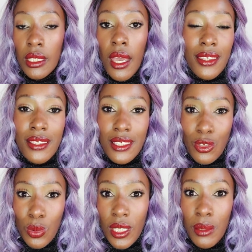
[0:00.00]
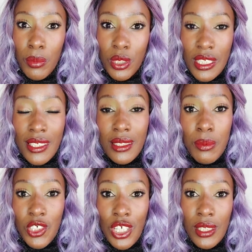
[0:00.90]
I think this is really important,
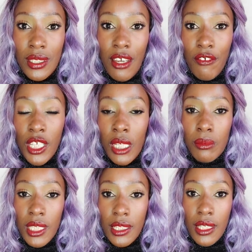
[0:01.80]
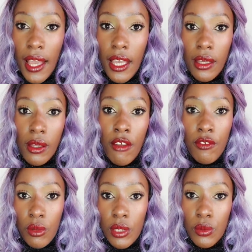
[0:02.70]
especially in Africa. I'm glad uh,
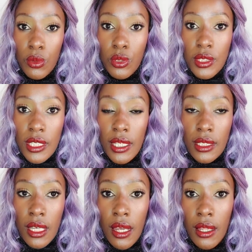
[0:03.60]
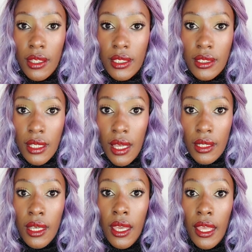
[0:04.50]
everyone who knows that uh, the
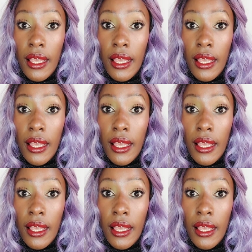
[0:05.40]
sun